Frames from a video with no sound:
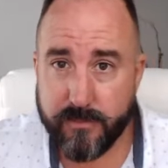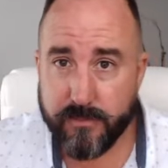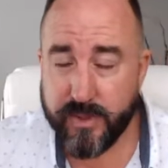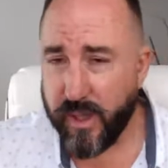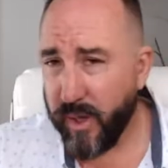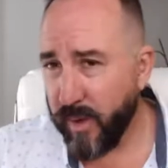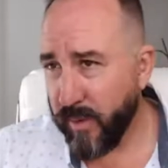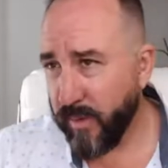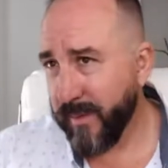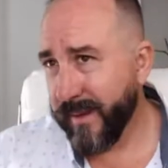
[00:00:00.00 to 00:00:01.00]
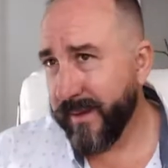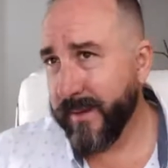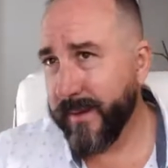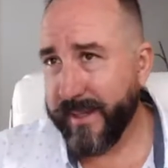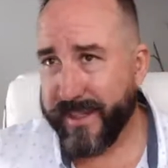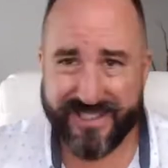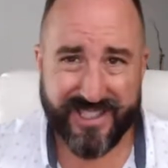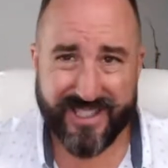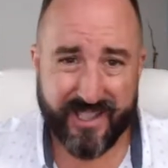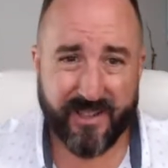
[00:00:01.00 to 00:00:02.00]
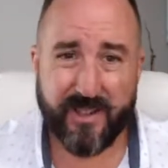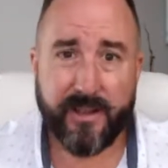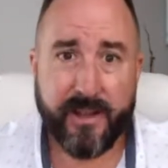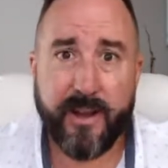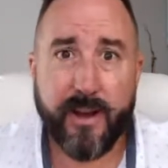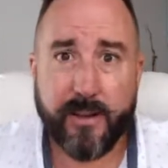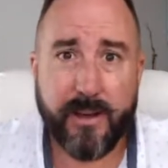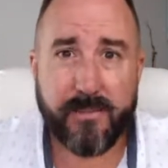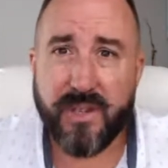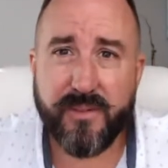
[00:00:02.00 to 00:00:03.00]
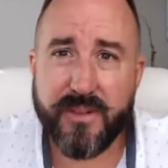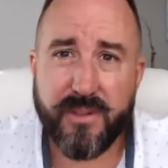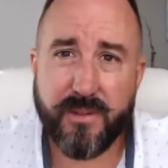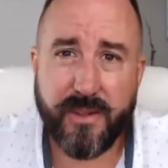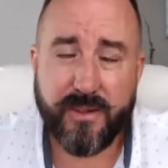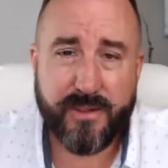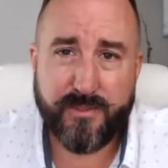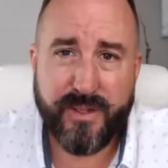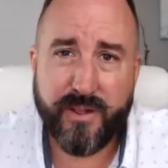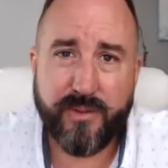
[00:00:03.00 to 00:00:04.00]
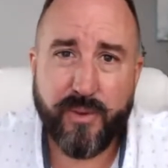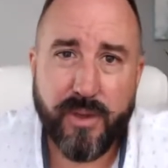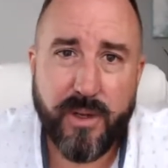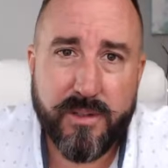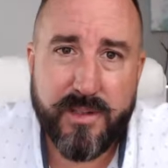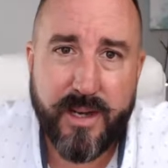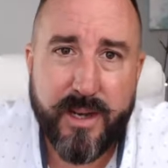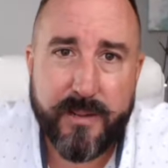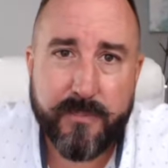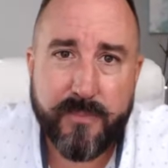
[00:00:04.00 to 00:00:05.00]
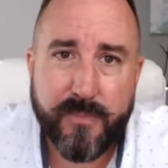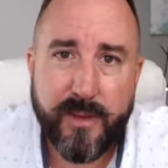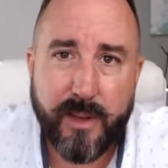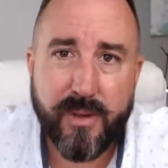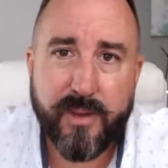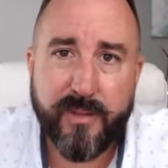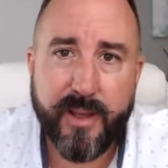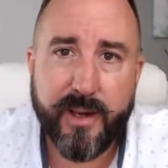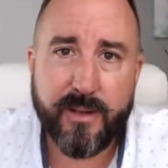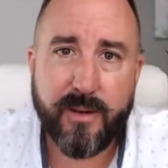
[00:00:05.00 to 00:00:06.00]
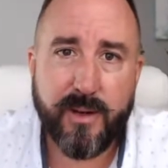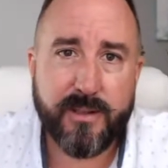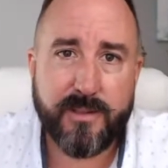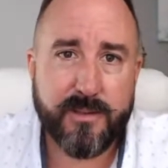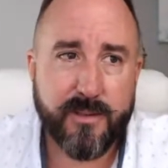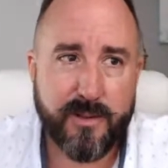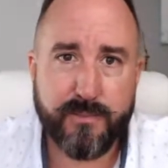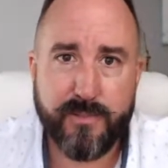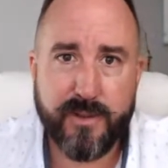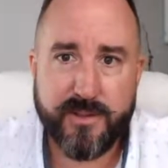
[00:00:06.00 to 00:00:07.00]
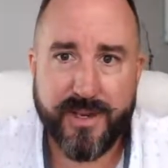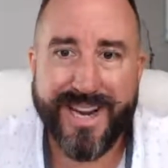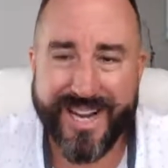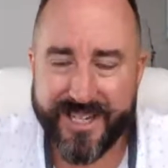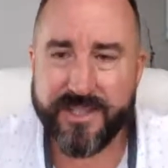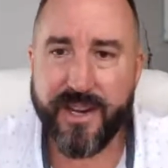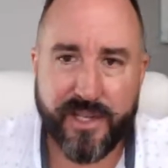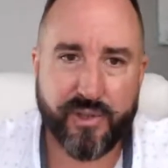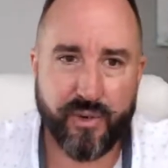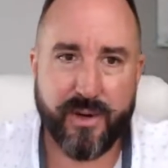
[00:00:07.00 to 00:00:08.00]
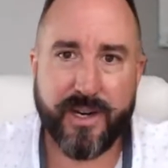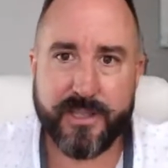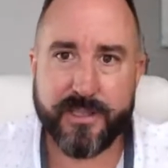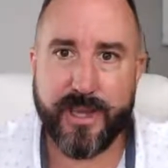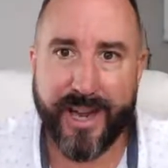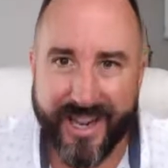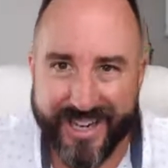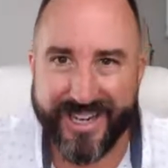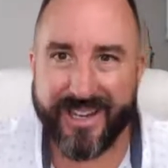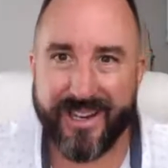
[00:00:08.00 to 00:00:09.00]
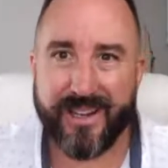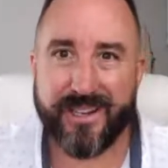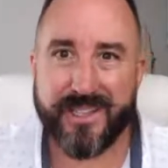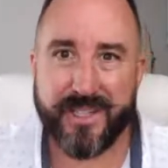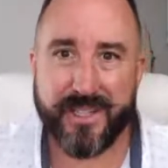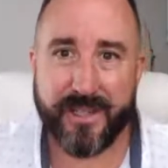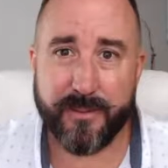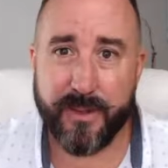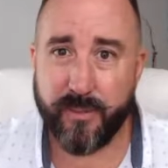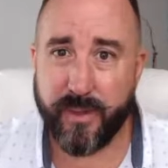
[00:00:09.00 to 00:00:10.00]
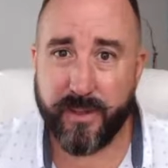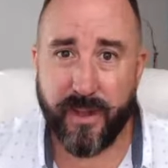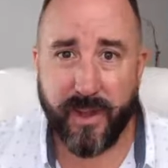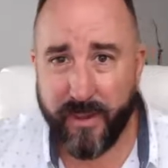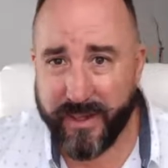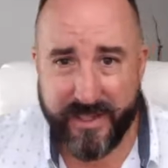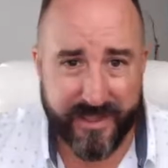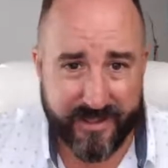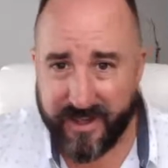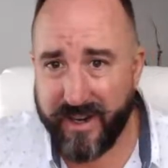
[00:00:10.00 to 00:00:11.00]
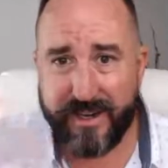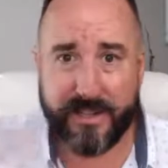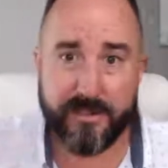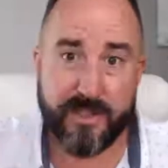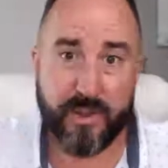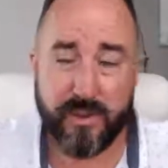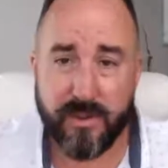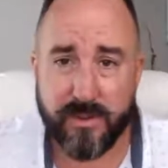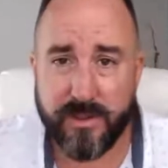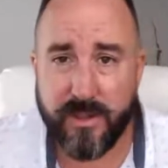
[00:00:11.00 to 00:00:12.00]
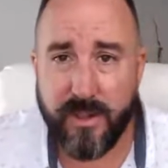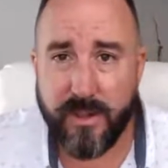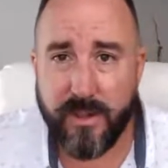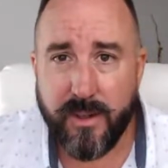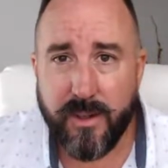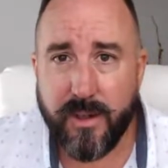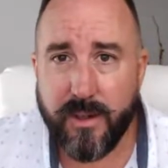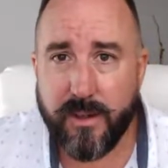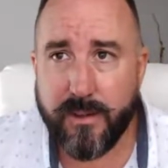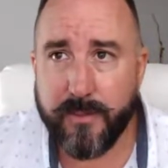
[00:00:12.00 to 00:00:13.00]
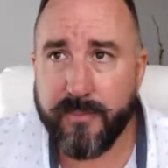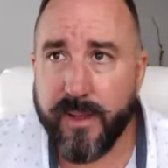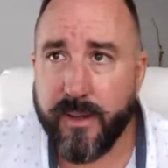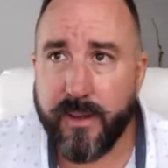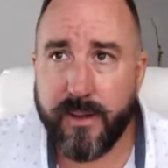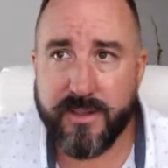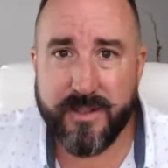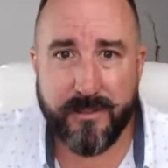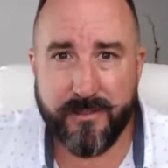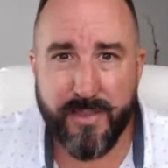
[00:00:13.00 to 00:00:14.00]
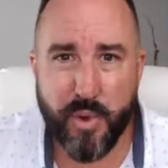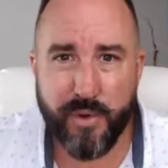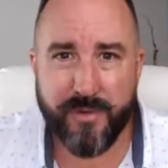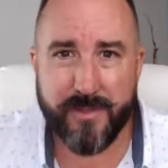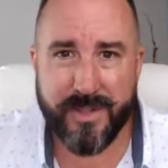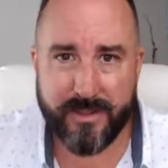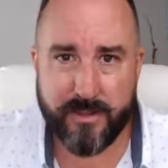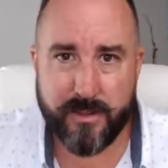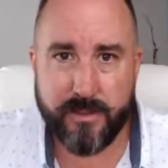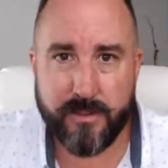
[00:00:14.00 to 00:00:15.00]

So is it here? Yeah, I believe it's been here for a long time. I believe the Antichrist, there's an Antichrist ideology. I mean, we kick God out of schools. It's a movement.